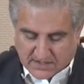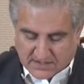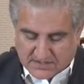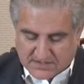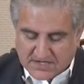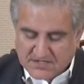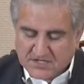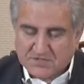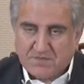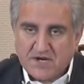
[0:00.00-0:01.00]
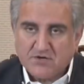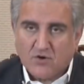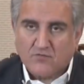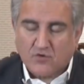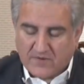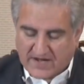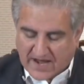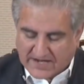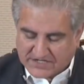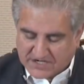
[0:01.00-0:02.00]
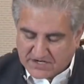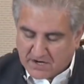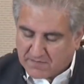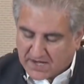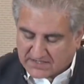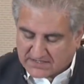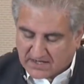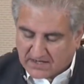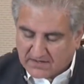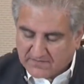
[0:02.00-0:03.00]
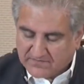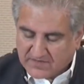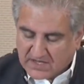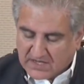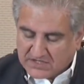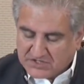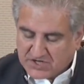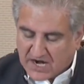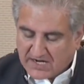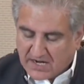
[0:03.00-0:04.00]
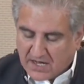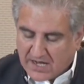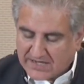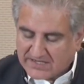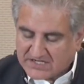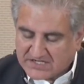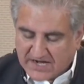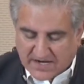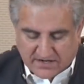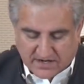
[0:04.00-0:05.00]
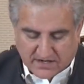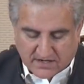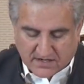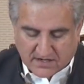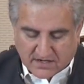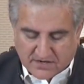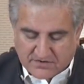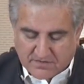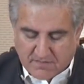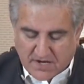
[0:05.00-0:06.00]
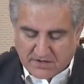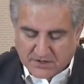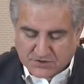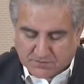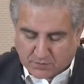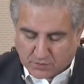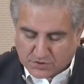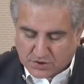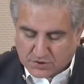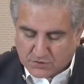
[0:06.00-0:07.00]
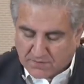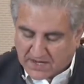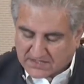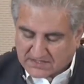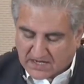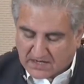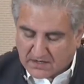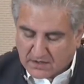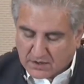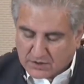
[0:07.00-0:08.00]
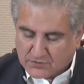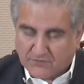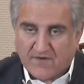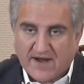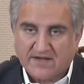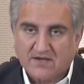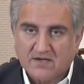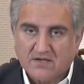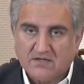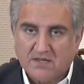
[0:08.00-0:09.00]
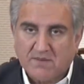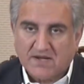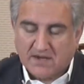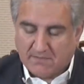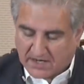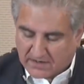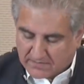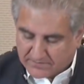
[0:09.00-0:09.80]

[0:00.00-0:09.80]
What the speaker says: Since the spread of COVID-19 in Pakistan, China has extended tremendous support to Pakistan to fight the pandemic.